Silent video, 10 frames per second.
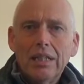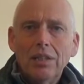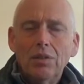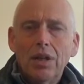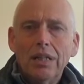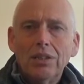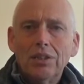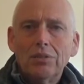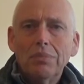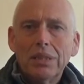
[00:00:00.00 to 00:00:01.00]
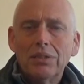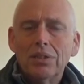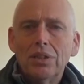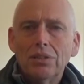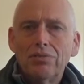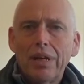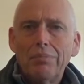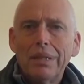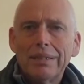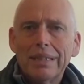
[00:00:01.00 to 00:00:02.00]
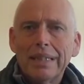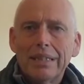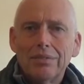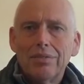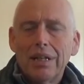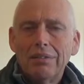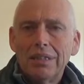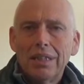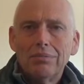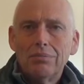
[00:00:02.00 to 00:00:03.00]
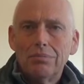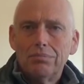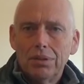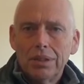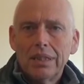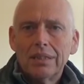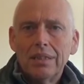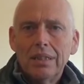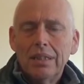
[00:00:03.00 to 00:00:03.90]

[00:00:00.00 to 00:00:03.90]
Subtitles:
you can't just mix the two fabrics and get a fire retardant product.